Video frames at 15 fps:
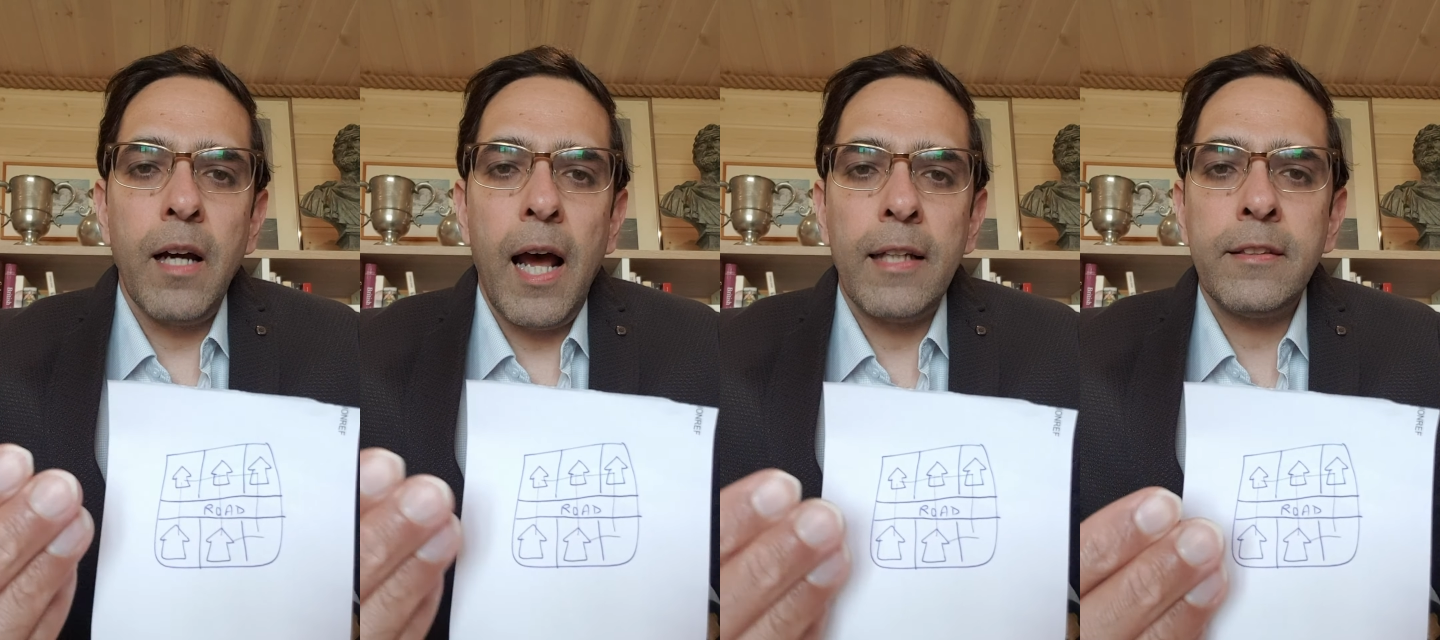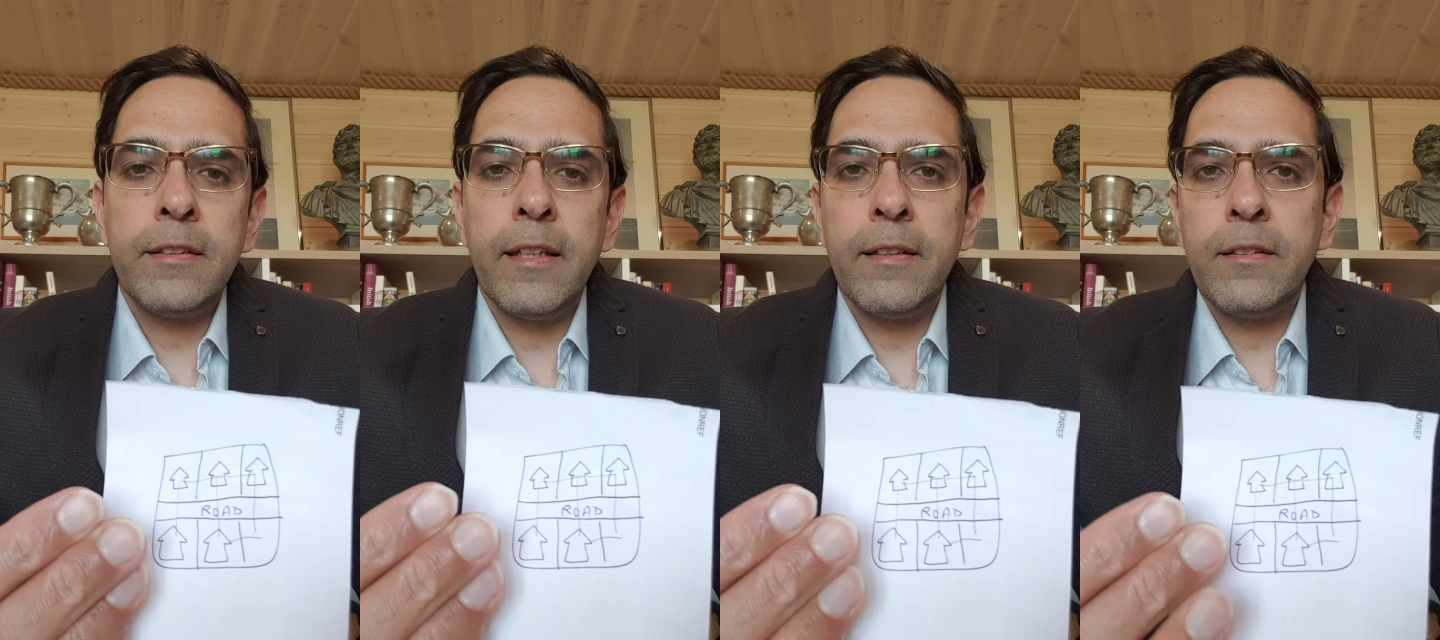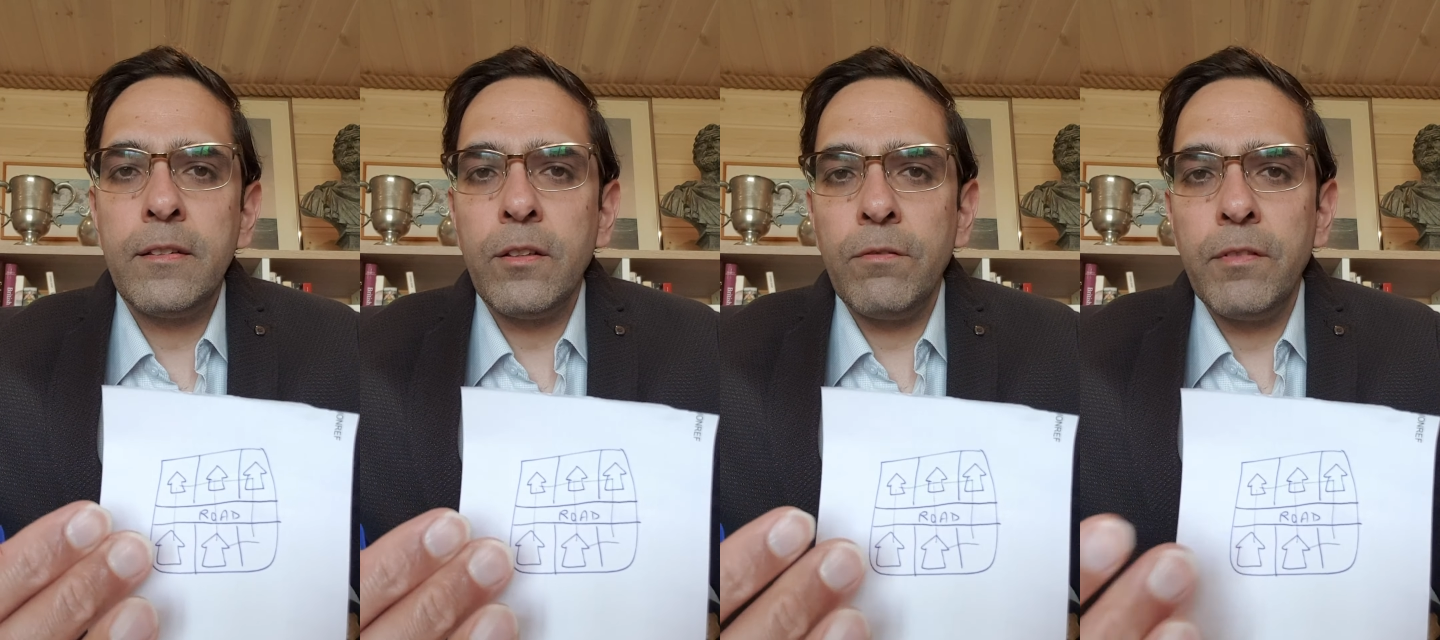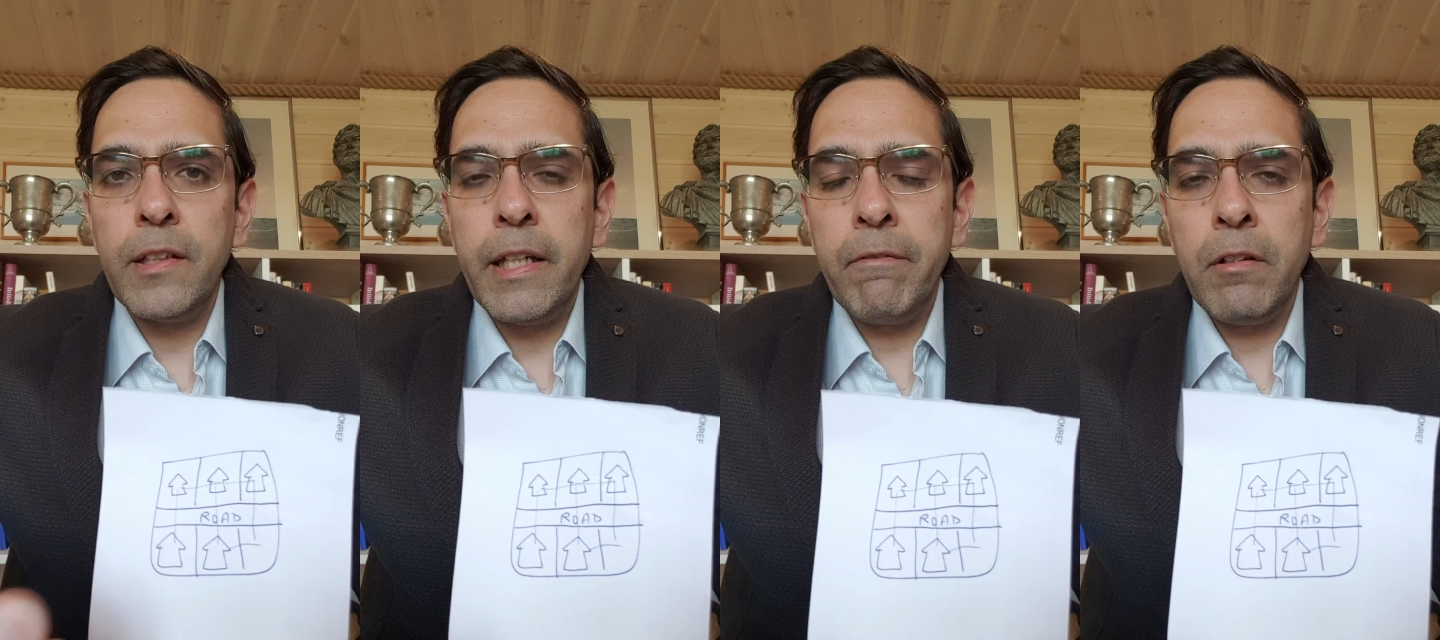assets of
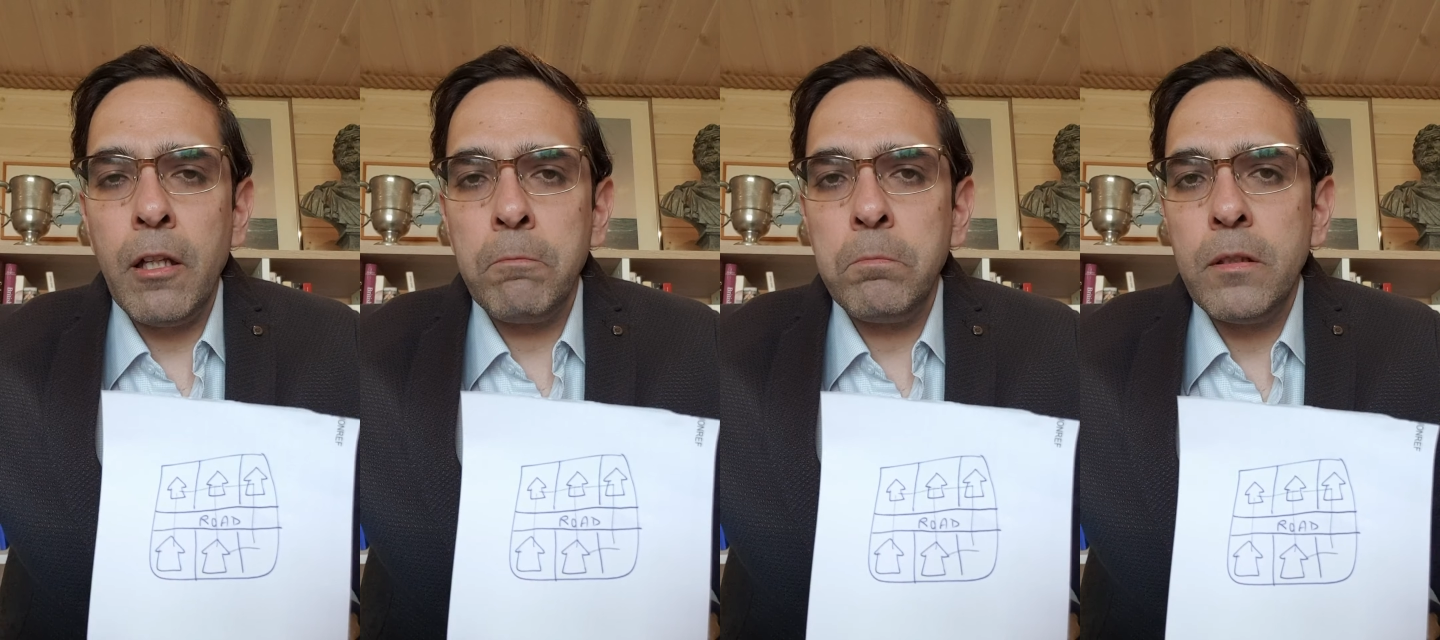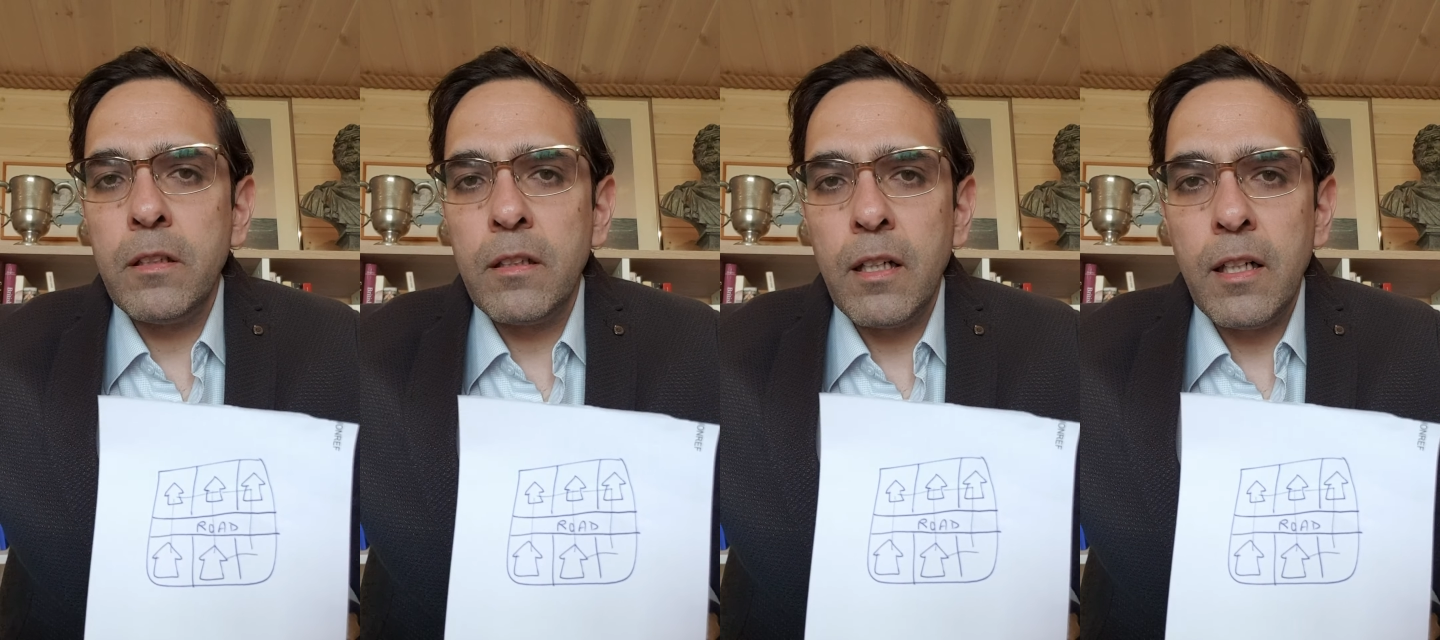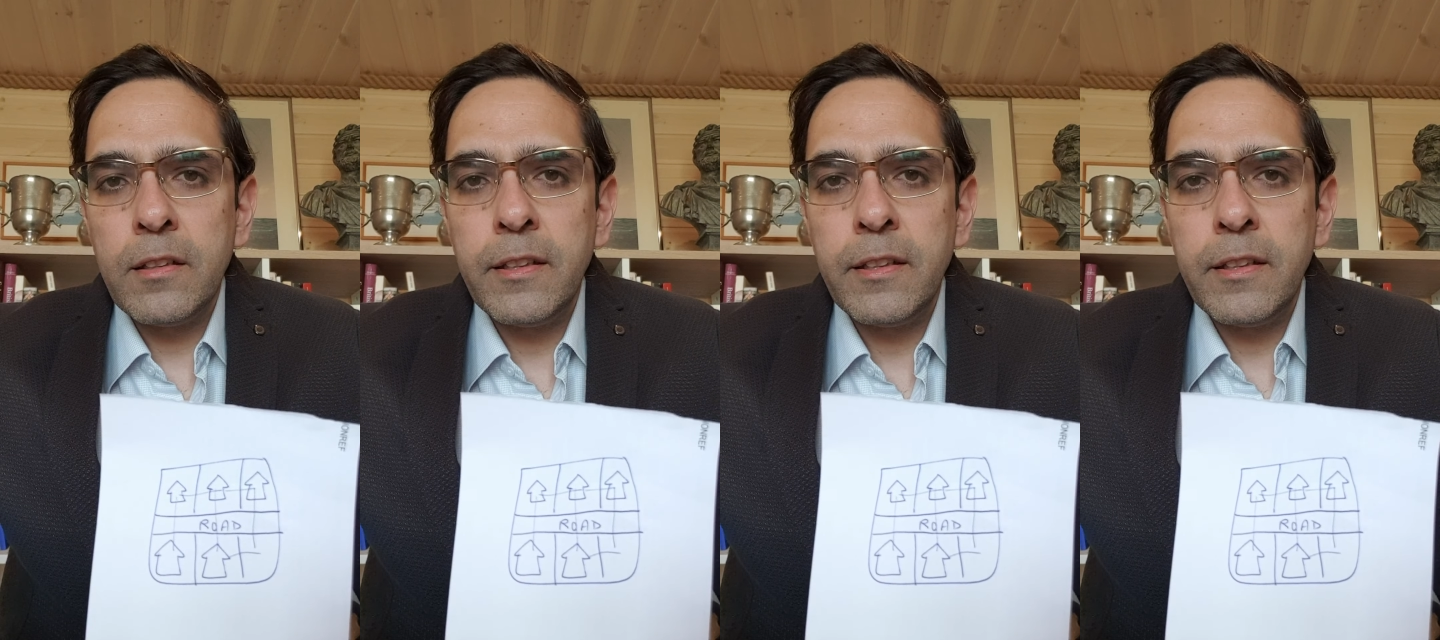the developer are